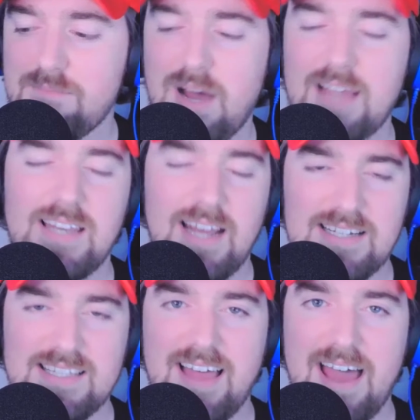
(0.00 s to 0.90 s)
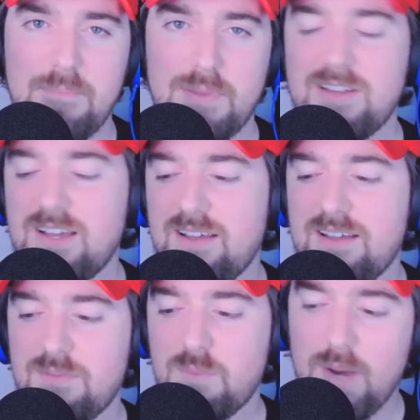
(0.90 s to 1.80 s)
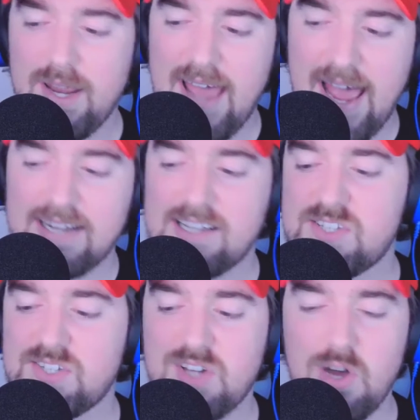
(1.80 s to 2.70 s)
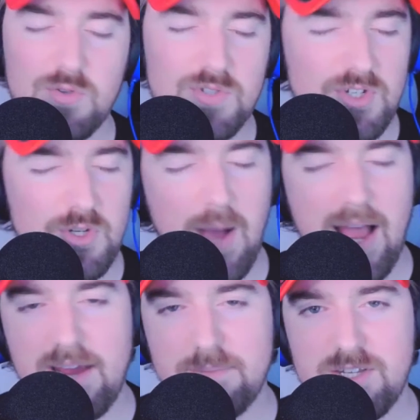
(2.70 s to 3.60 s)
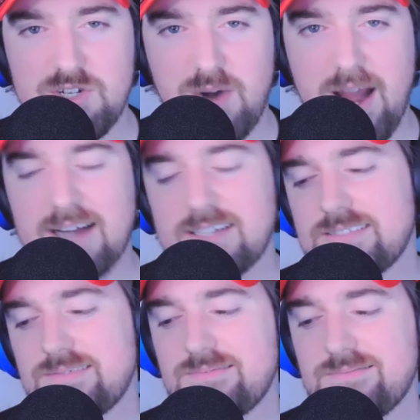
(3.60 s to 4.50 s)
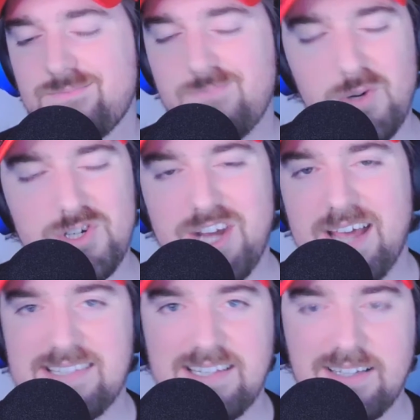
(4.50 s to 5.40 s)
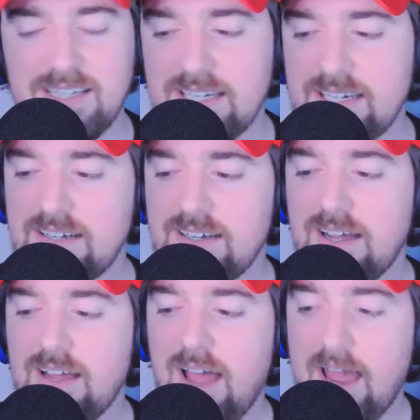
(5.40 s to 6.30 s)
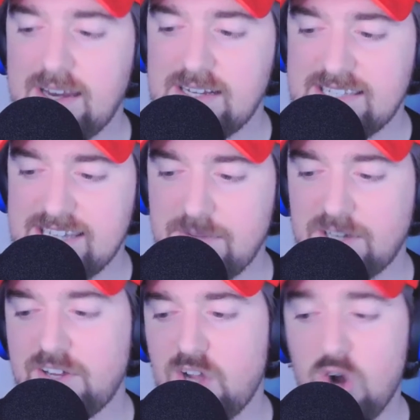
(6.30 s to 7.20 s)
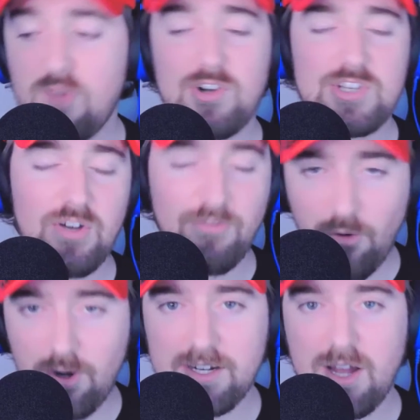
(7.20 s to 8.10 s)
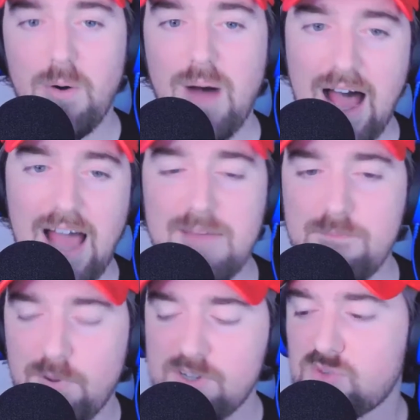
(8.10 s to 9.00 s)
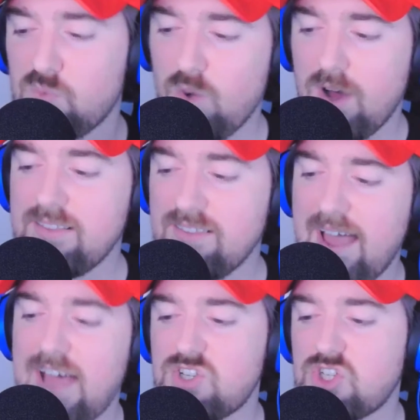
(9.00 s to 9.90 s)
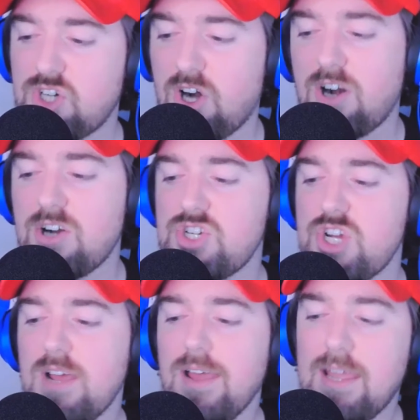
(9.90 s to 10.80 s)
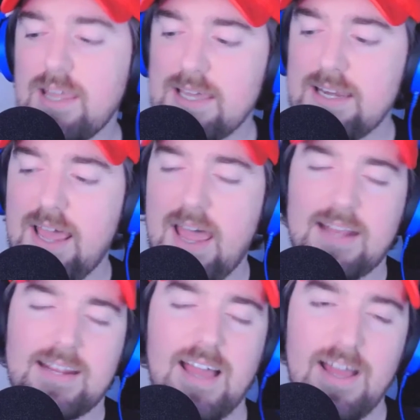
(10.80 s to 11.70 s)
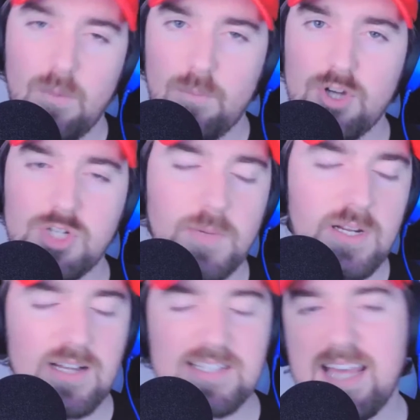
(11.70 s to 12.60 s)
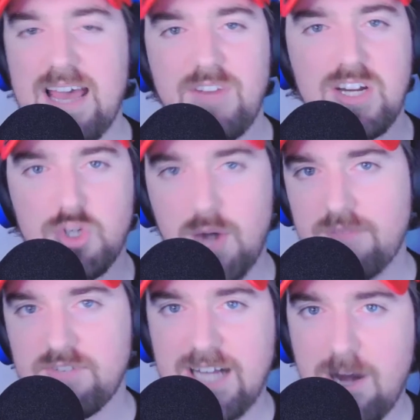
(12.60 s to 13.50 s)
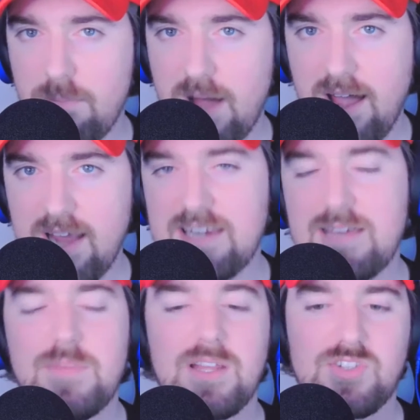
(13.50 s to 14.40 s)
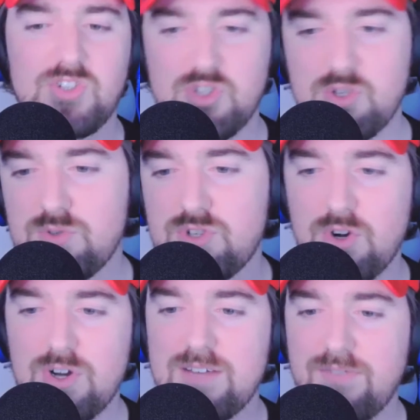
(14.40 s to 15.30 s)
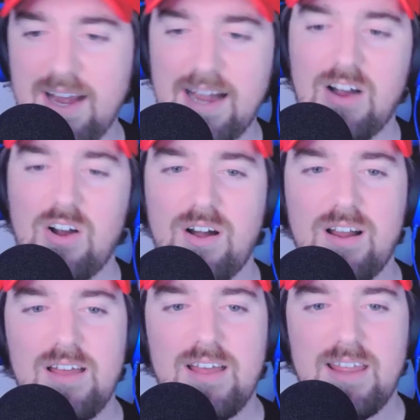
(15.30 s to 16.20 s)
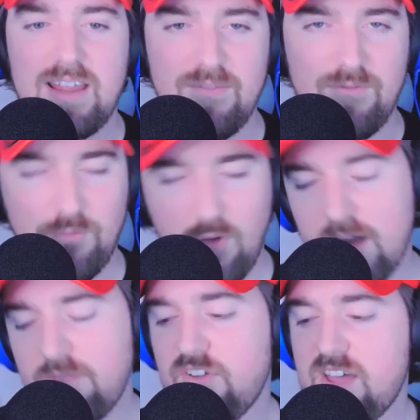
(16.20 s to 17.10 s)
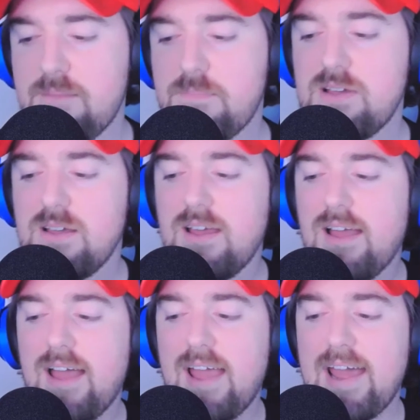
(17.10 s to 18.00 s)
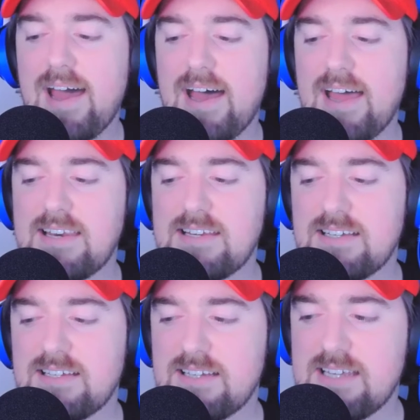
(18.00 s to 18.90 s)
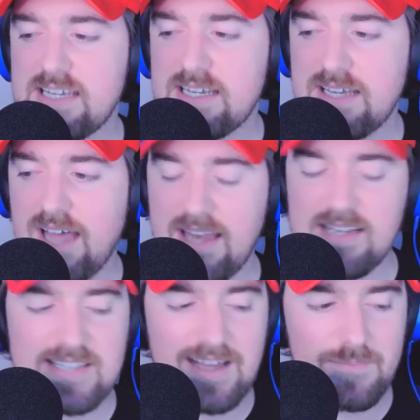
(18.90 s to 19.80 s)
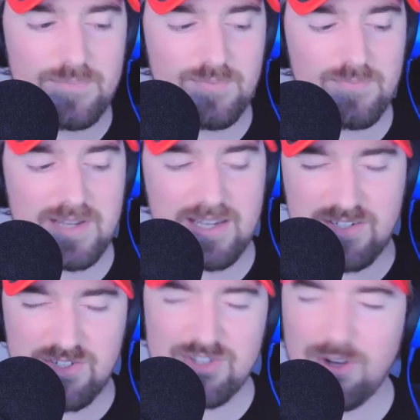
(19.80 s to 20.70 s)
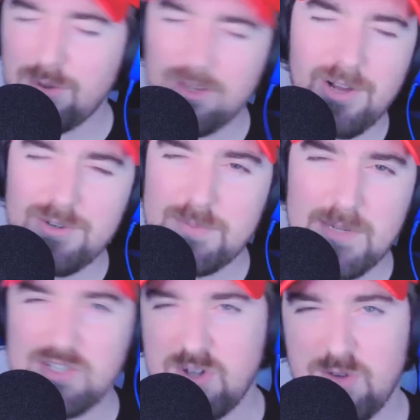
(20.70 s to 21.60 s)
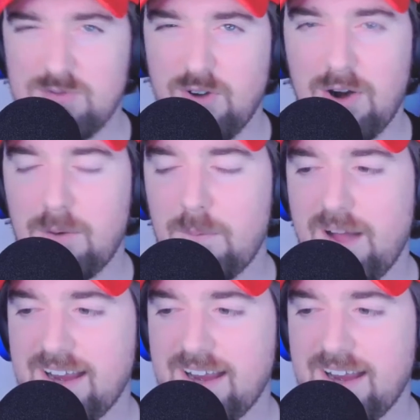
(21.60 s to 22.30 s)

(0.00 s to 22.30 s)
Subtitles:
by the next lap, when Eckes goes too high up the track, Busch has the lead, and it's seemingly over. Until 4 to go, Heim puts one last charge in at Kyle Busch, but he doesn't have any drafting help behind him. It's too dirty of air in front of him, and he ends up being so close but so far away,